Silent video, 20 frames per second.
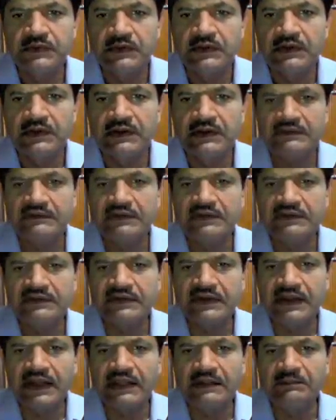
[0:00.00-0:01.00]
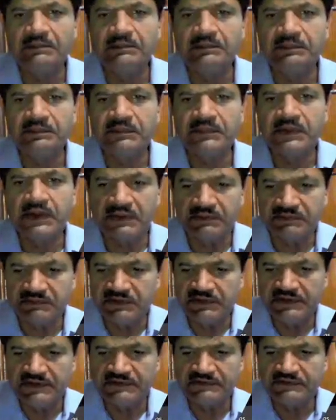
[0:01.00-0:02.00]
and then time I
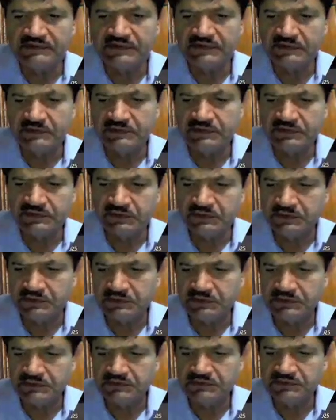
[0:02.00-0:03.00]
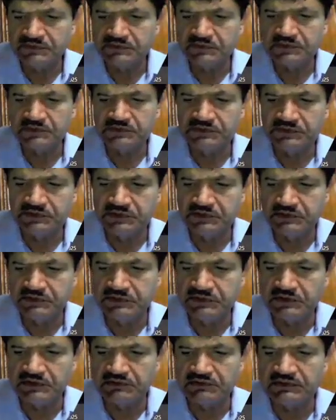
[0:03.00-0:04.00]
take 00. So
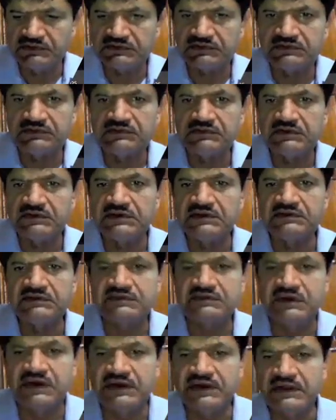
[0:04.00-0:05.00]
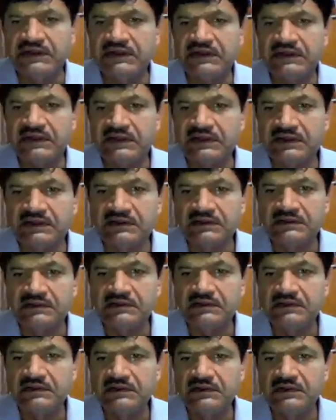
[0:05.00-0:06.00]
00 hours it is starting,
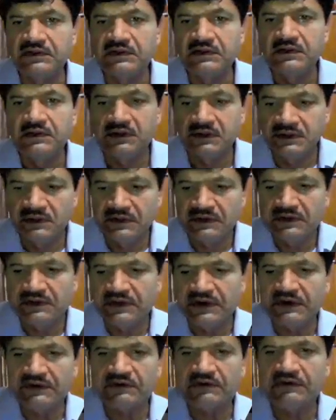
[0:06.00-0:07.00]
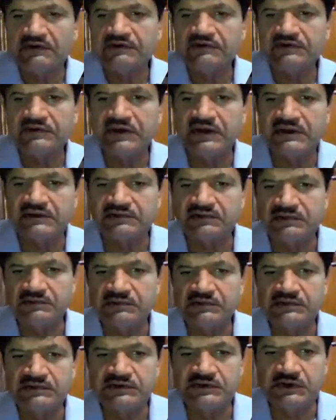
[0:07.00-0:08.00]
and hydrograph starts
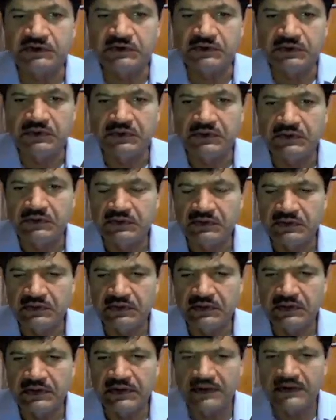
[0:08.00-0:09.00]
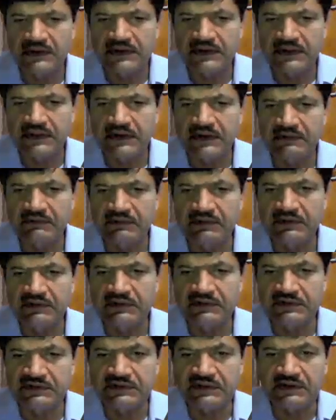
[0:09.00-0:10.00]
from 0. At 10 hour
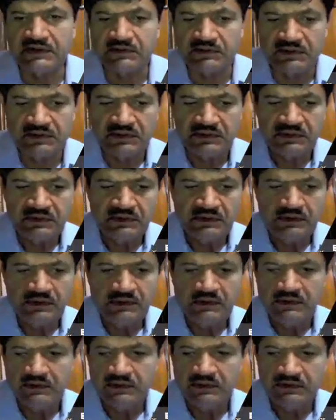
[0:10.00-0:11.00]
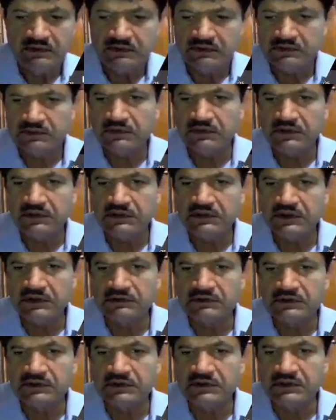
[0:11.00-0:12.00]
it is around
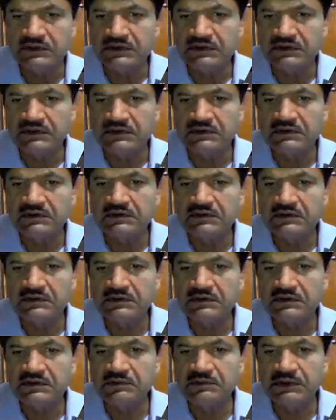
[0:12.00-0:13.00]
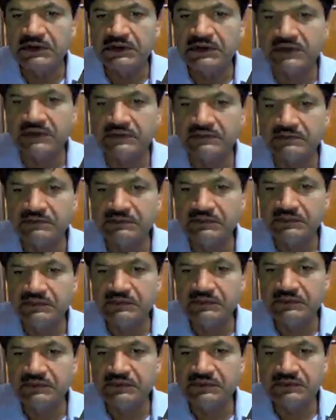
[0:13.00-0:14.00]
20,000 cubic,
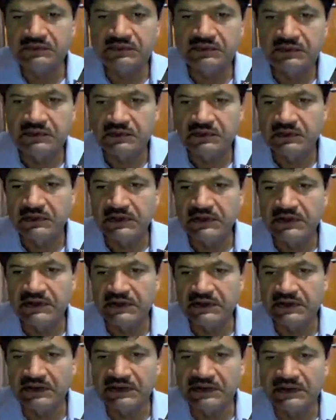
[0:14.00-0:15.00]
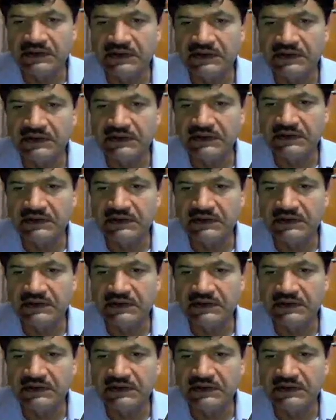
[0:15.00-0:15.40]
and again